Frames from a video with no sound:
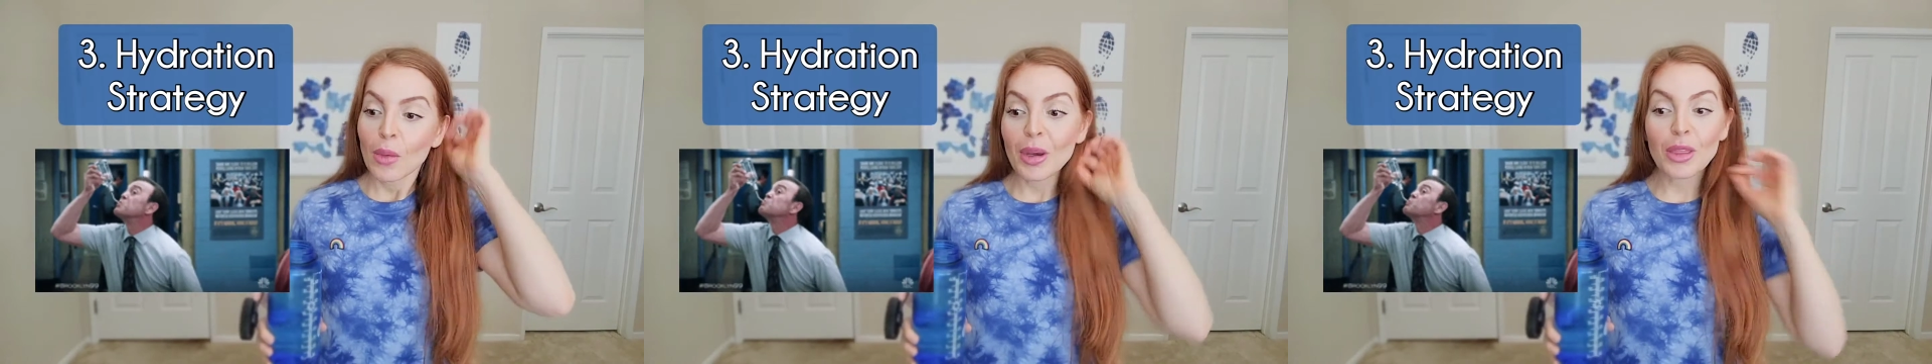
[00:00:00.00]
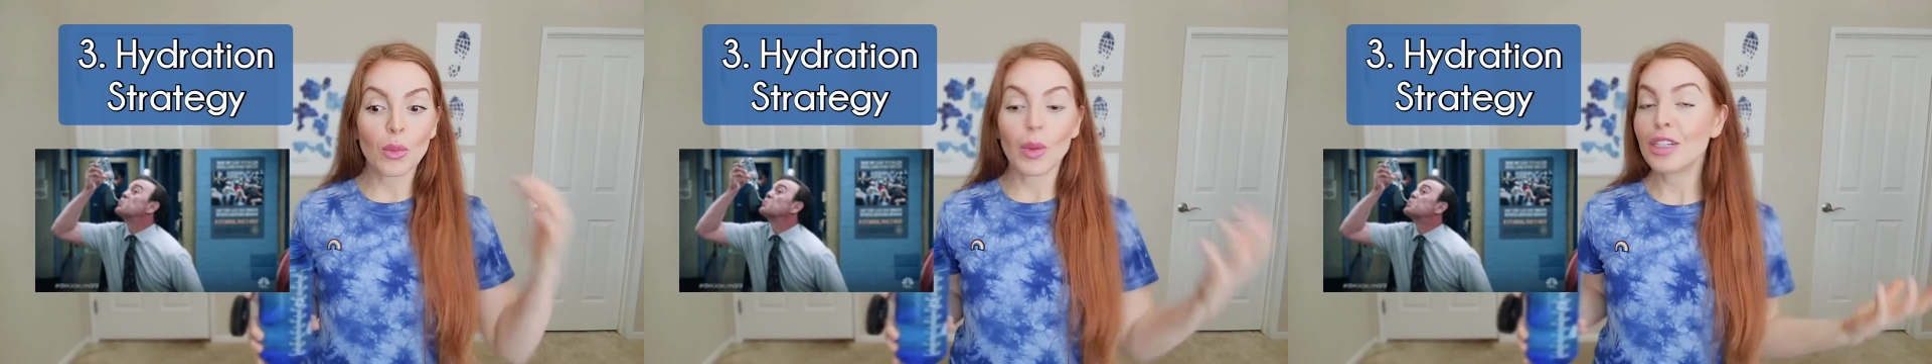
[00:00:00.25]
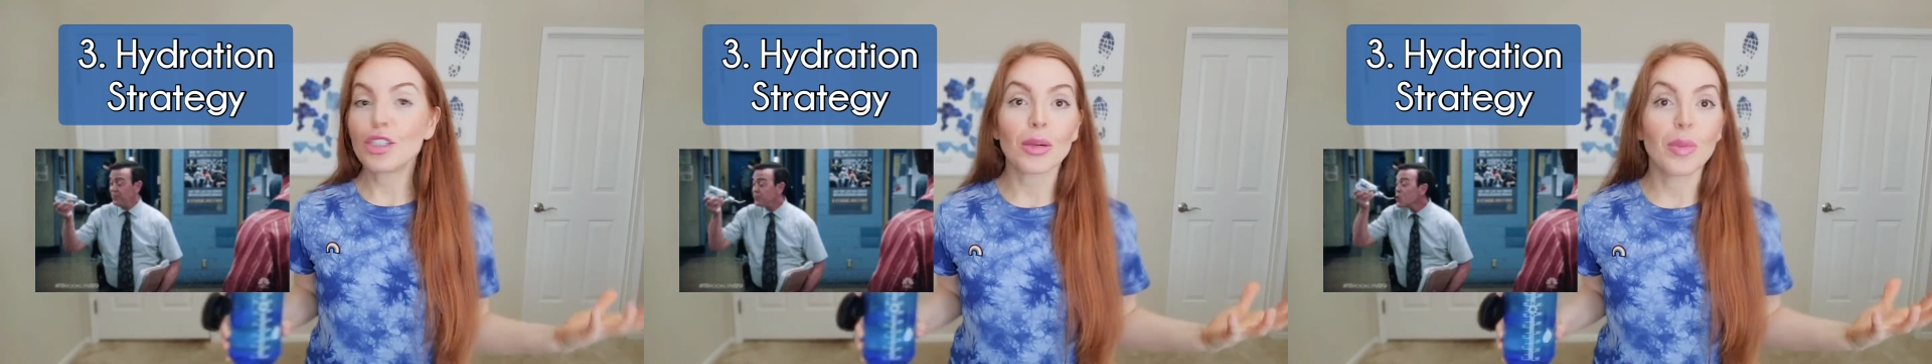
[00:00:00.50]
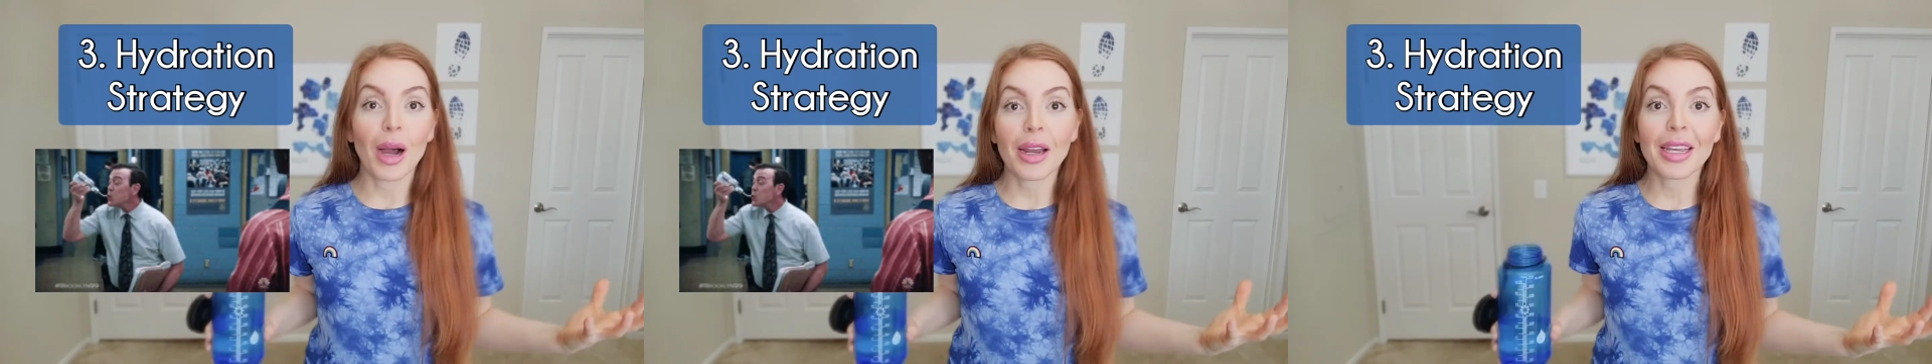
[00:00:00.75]
with what your
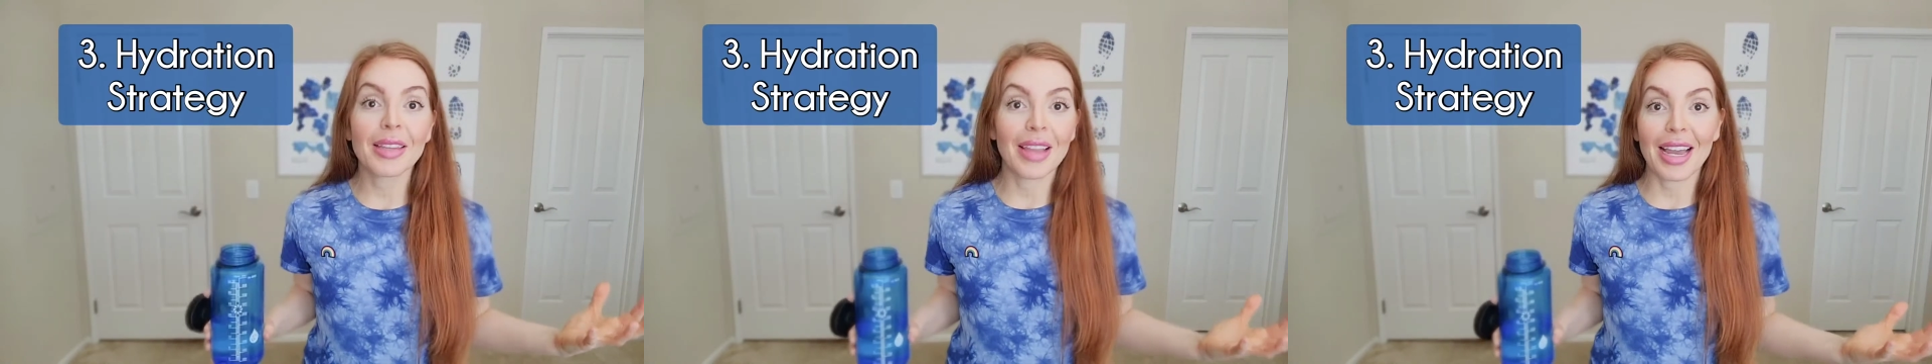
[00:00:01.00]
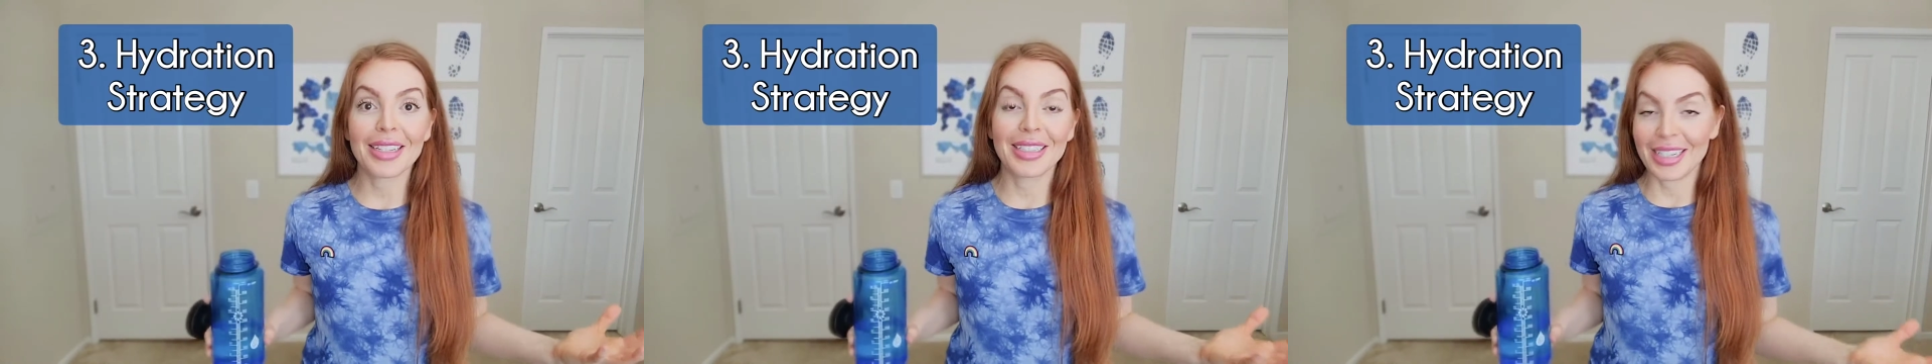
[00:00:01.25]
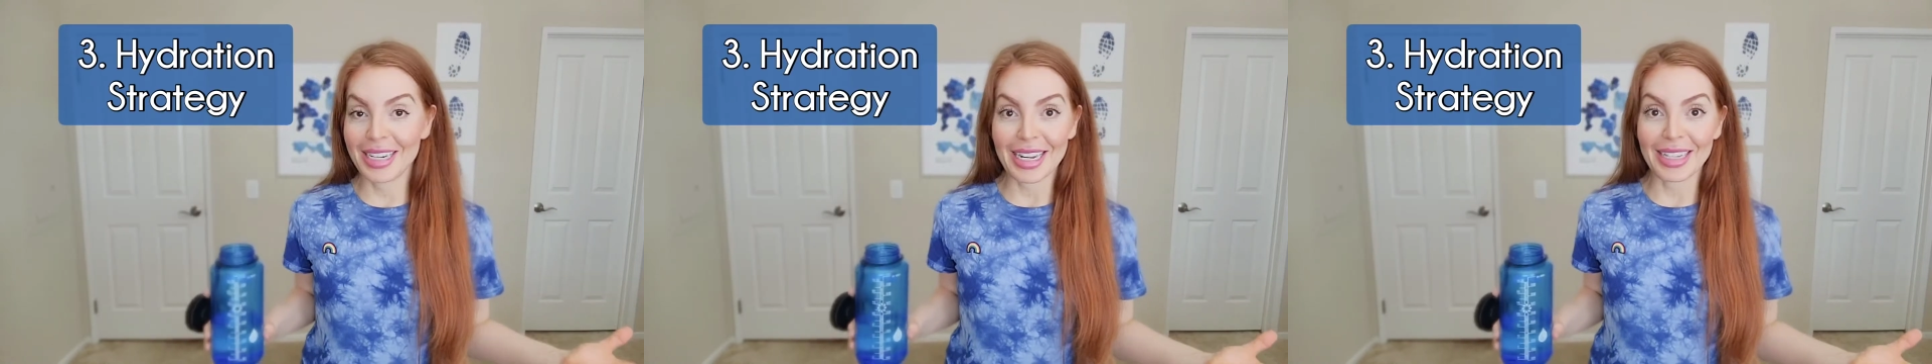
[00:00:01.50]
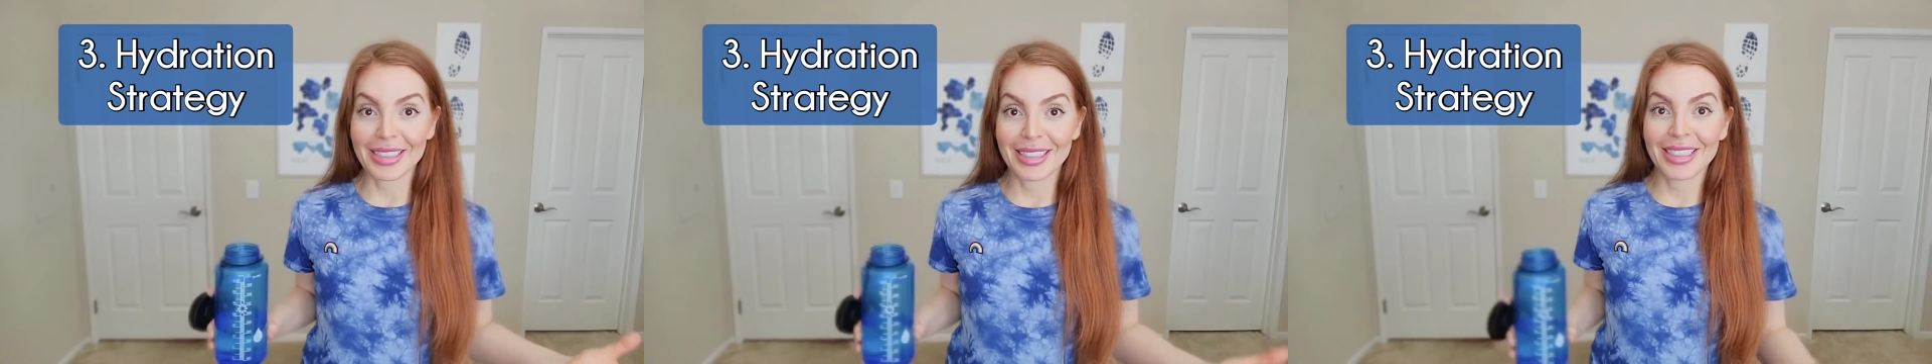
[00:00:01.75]
body likes and needs.